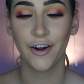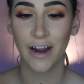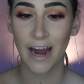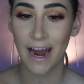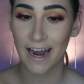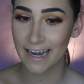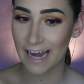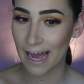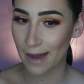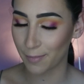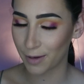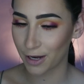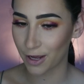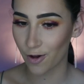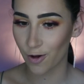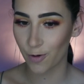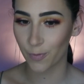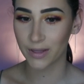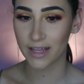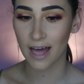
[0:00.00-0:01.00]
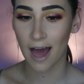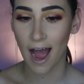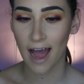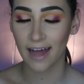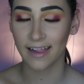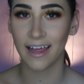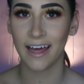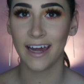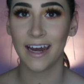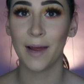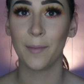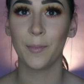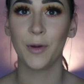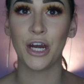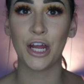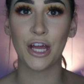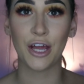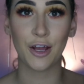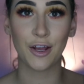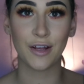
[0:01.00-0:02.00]
All right, now I'm gonna go on with highlighter. I'm
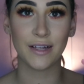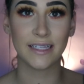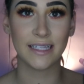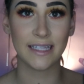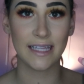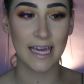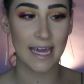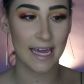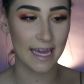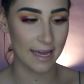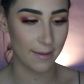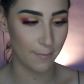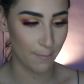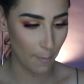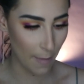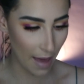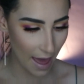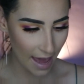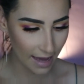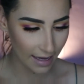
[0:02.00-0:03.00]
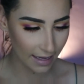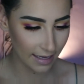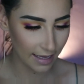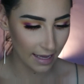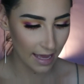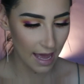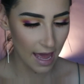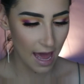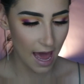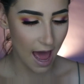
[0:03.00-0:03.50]
gonna use the MAC